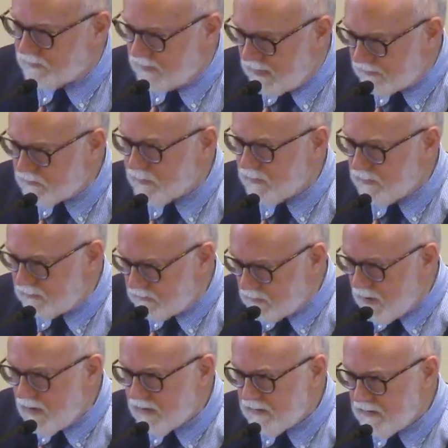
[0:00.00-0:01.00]
That's what he's
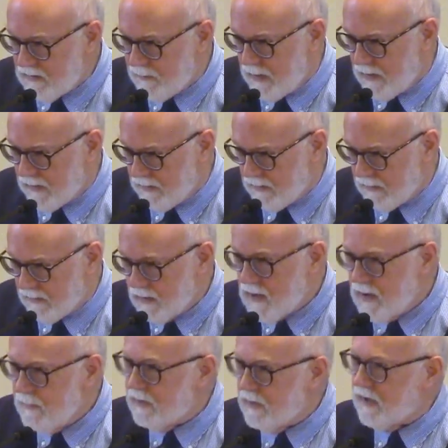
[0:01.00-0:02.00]
talking about here.
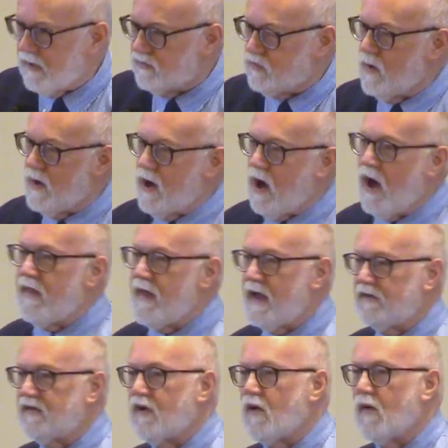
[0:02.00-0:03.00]
Because when all
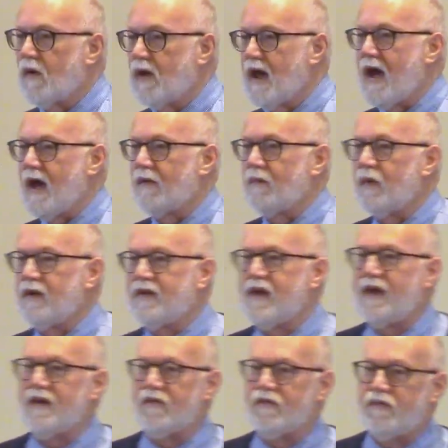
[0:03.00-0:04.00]
that's going on, we
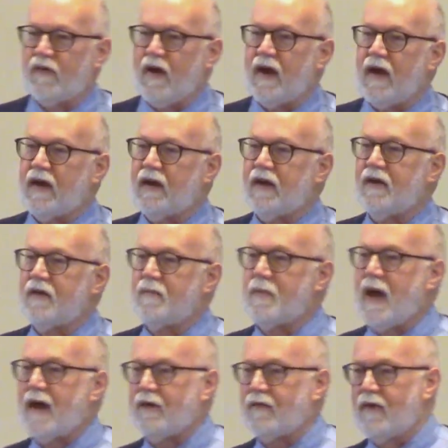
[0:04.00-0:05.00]
tend to fade into the
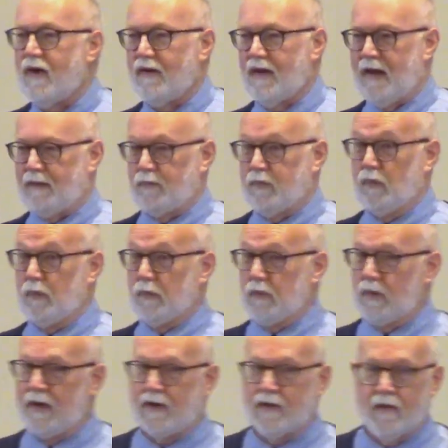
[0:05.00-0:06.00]
background like, ooh,
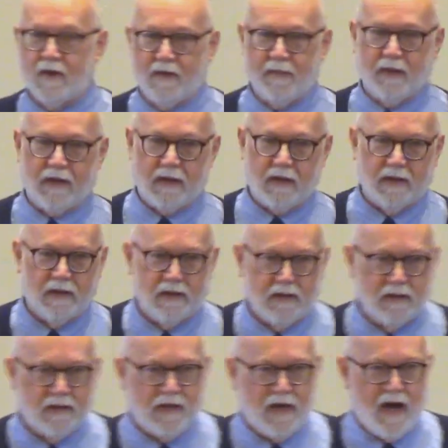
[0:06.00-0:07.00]
I don't want to be,
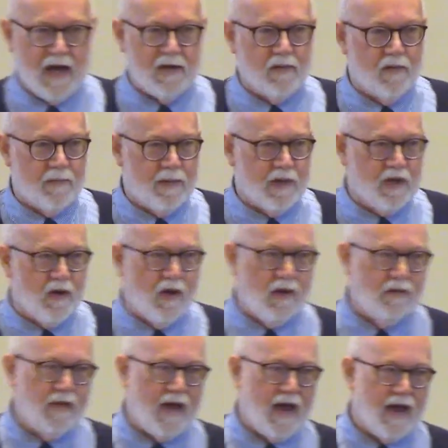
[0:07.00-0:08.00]
I don't want to be
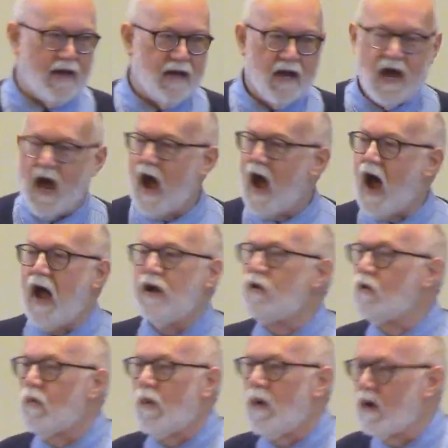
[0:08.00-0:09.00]
called that. I
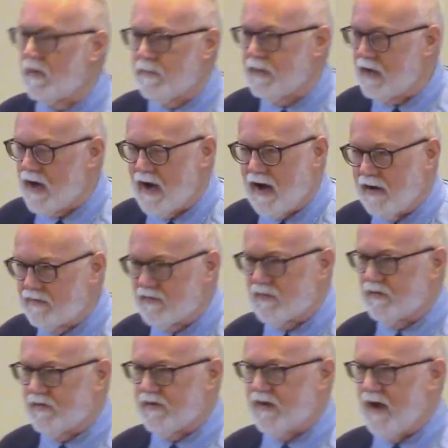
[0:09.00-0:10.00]
don't want to be
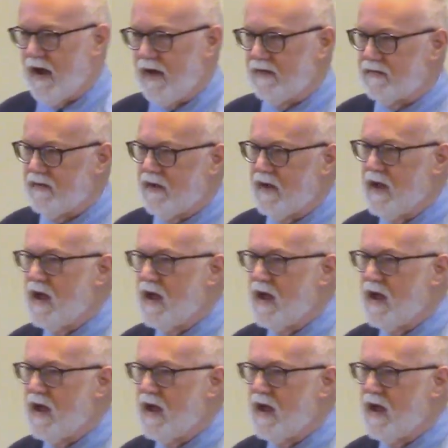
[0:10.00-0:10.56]
ostracized.